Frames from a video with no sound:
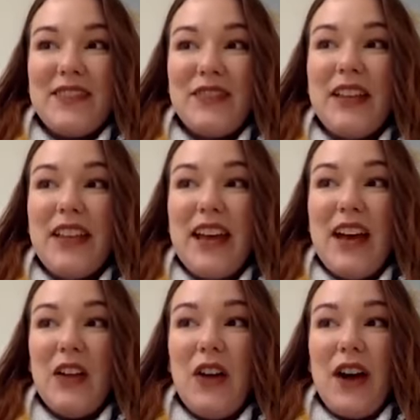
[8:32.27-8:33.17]
really
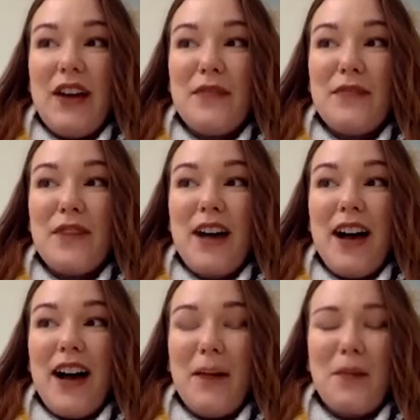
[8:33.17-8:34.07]
a lot of
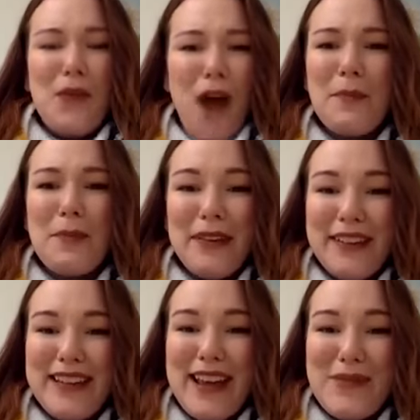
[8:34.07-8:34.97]
prop
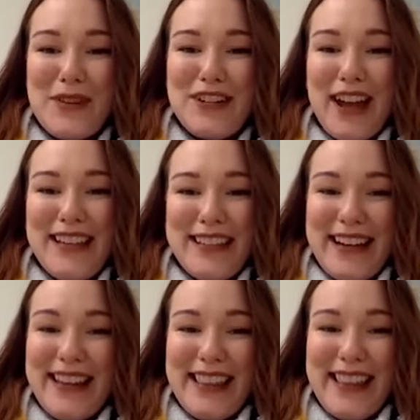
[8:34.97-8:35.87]
building, which I
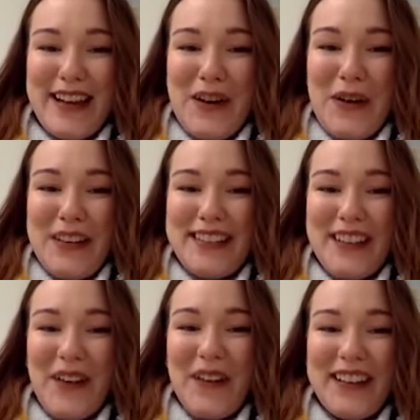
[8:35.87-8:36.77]
didn't think was
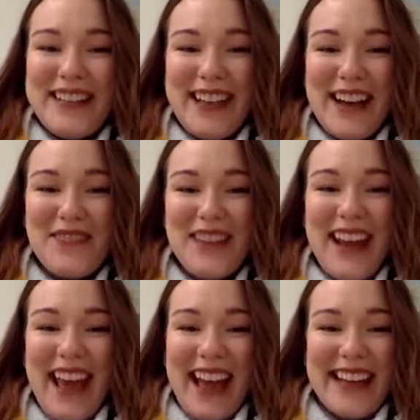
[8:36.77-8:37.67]
going to come
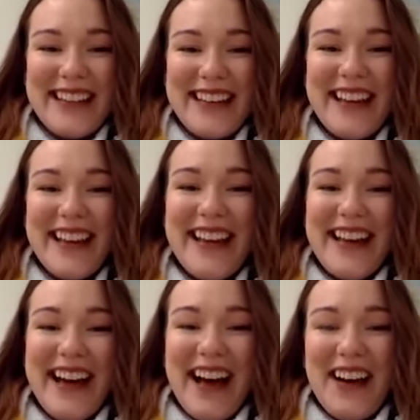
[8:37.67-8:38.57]
in handy.
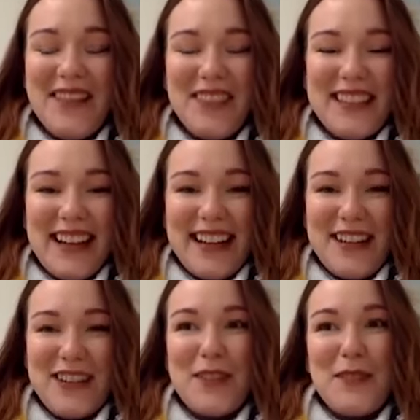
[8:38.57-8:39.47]
The
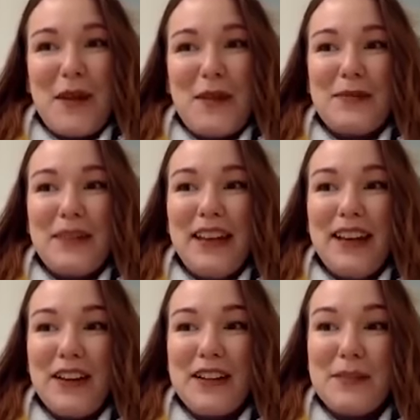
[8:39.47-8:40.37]
technicians
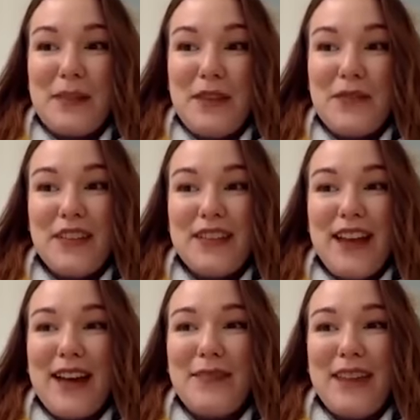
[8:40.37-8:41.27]
probably curse me for the
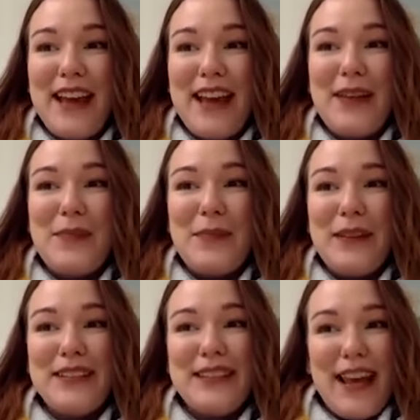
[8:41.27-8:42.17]
time that I
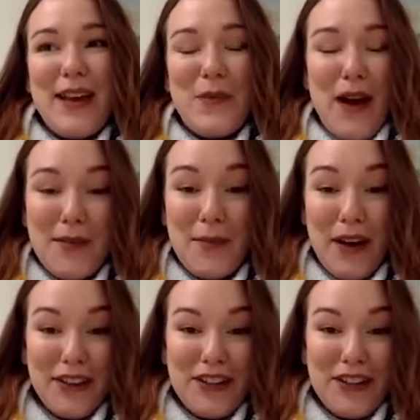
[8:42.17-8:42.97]
built a wine bottle